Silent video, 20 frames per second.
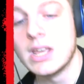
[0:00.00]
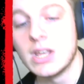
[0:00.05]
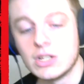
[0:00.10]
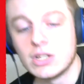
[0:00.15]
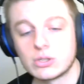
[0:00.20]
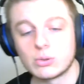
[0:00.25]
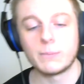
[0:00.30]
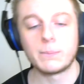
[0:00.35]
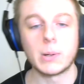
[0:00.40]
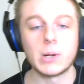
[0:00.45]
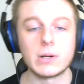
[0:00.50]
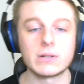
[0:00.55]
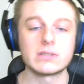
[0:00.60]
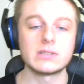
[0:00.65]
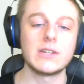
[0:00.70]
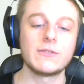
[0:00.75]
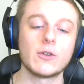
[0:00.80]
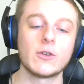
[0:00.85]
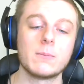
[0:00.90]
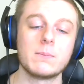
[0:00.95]
So
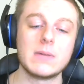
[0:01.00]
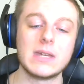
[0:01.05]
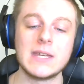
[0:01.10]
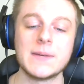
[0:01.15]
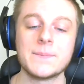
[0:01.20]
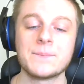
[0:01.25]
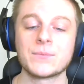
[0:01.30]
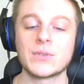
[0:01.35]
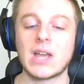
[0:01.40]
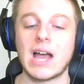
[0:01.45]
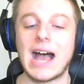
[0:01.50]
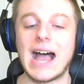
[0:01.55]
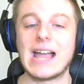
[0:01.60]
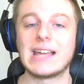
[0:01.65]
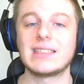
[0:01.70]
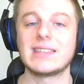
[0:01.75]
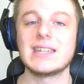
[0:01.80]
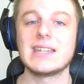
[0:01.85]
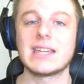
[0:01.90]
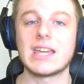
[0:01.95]
personally for me, I
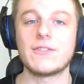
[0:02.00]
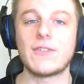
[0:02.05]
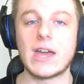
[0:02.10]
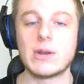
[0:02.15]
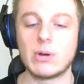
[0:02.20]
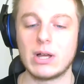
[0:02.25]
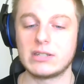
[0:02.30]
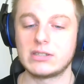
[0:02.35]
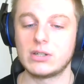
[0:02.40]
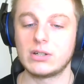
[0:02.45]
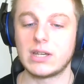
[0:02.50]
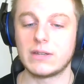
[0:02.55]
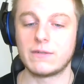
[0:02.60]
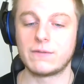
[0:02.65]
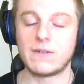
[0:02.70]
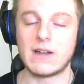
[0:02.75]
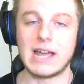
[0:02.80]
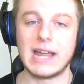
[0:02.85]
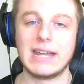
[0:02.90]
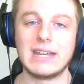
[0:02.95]
think if NYSL can
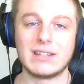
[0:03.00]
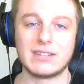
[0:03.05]
find